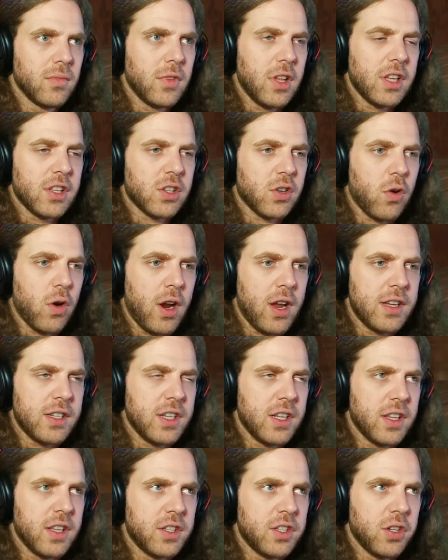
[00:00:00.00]
That's
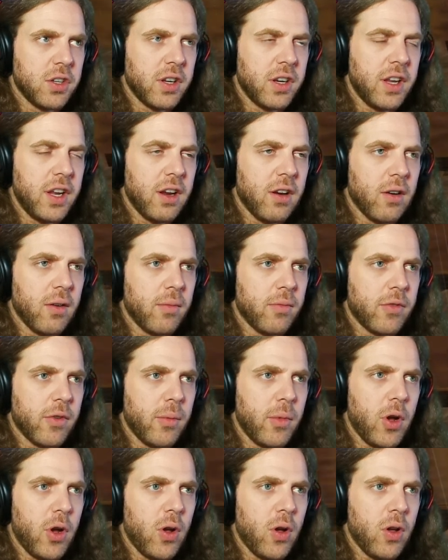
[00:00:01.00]
crazy that you can hear them
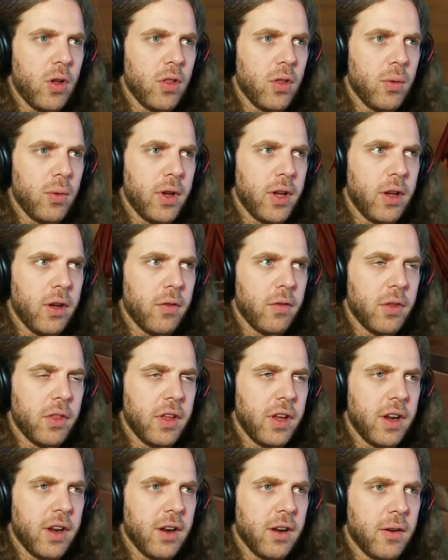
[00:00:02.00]
from all the way over
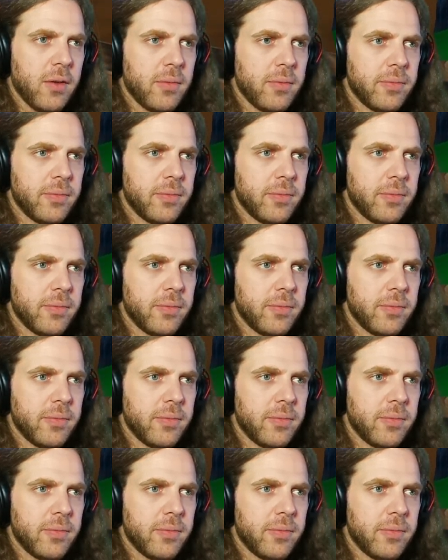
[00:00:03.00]
there.